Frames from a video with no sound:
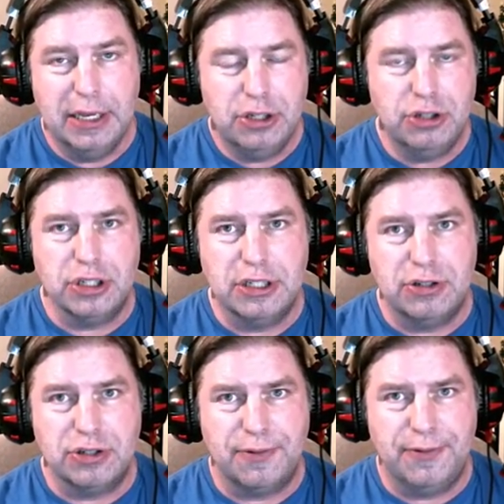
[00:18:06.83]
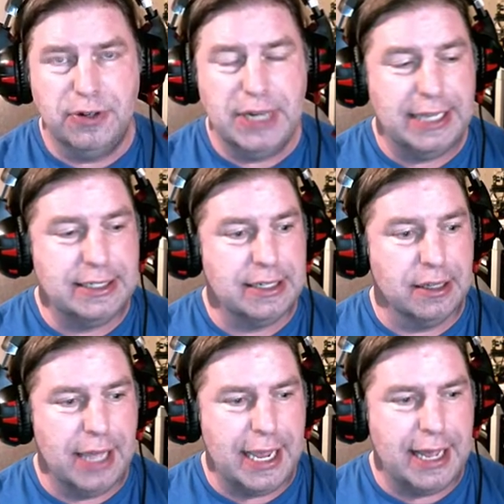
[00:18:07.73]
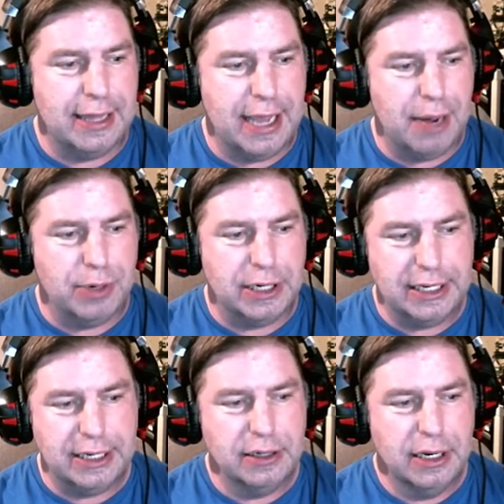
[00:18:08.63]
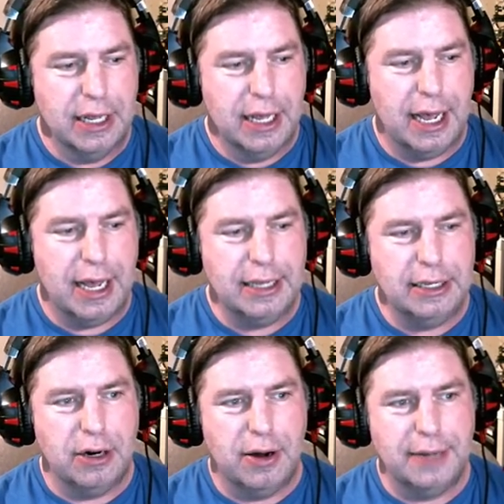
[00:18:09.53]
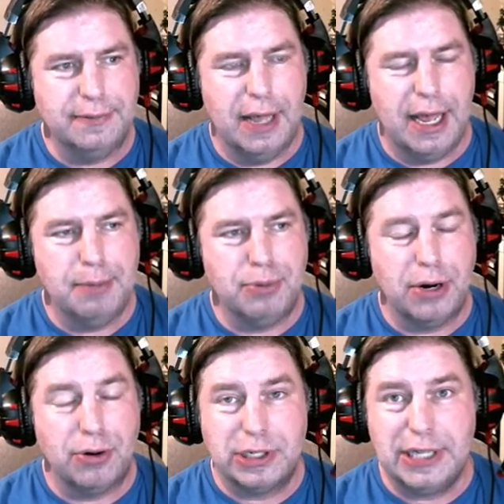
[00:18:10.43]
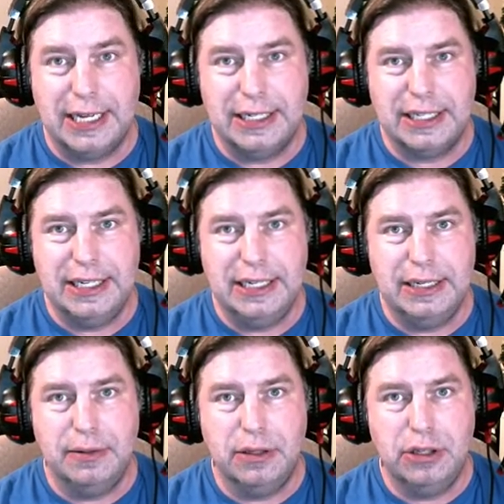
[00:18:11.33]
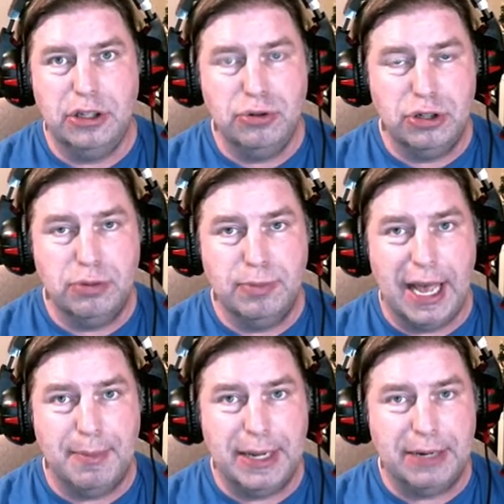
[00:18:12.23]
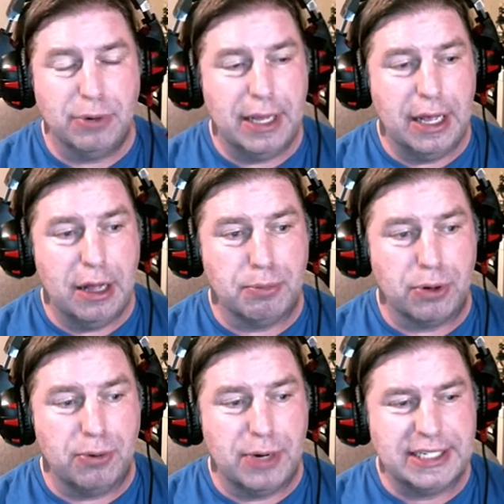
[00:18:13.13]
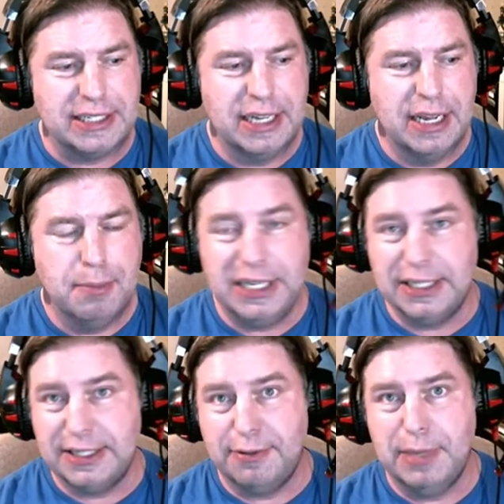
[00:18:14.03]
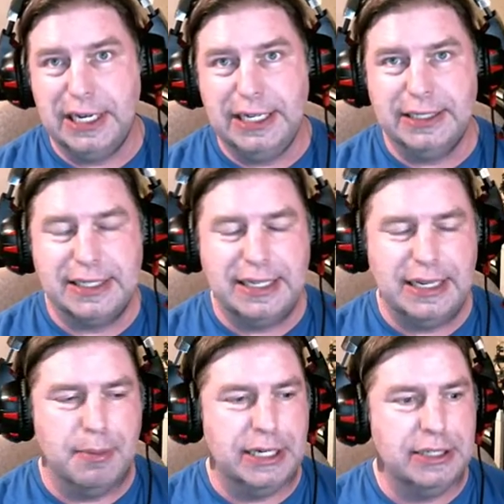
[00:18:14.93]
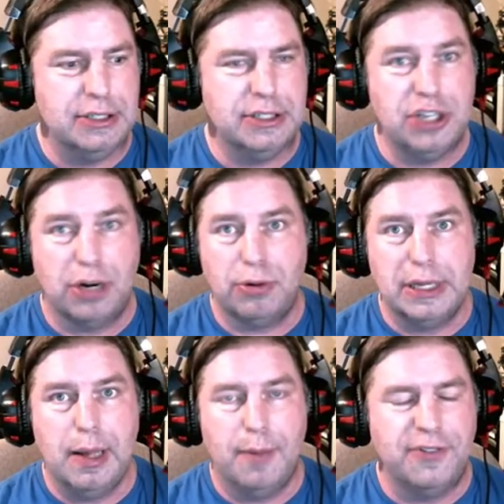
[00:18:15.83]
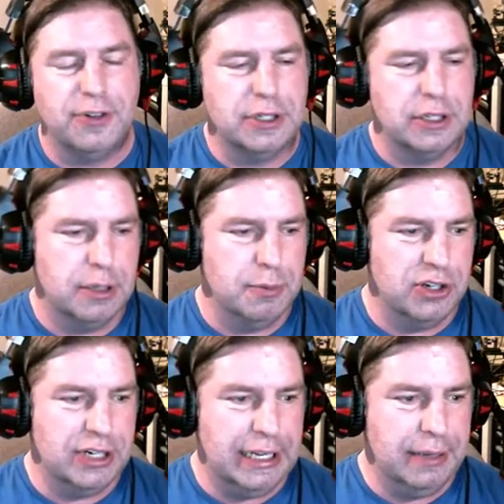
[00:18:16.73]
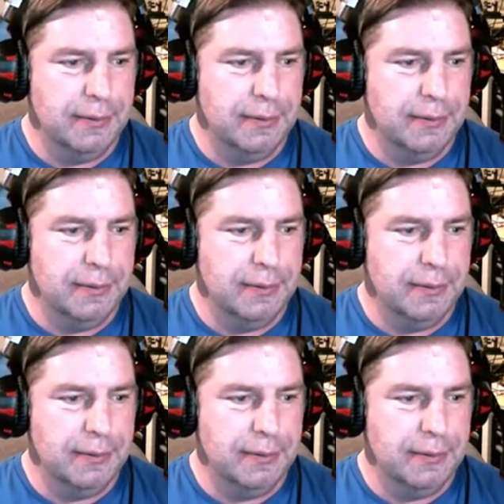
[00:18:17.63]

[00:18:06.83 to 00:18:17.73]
Usually there's a few days delay on that one. Again, uh, you know, I, I prioritize the YouTube comment help requests because everybody can see them and it's generally helpful to the community.